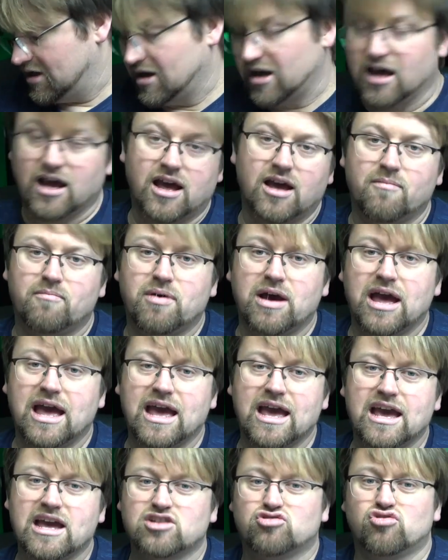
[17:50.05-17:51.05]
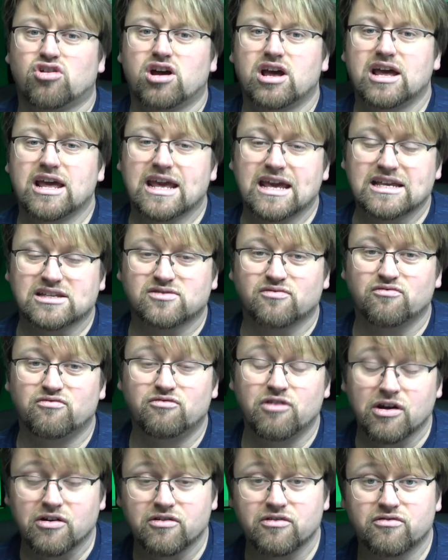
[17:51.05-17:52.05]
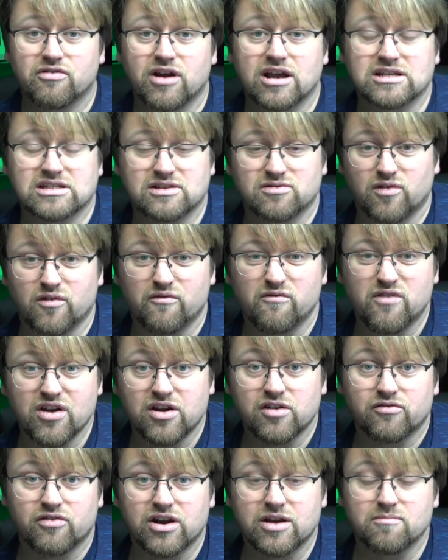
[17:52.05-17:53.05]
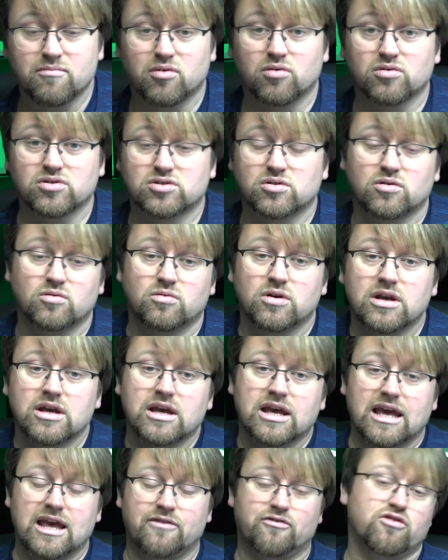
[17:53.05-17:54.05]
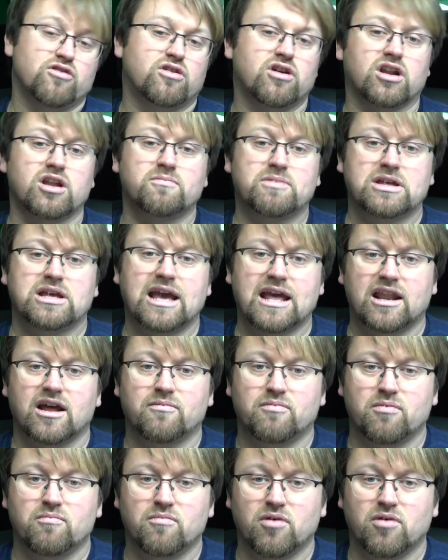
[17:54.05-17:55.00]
but a hairdryer is a very important tool. If you're going to be getting up,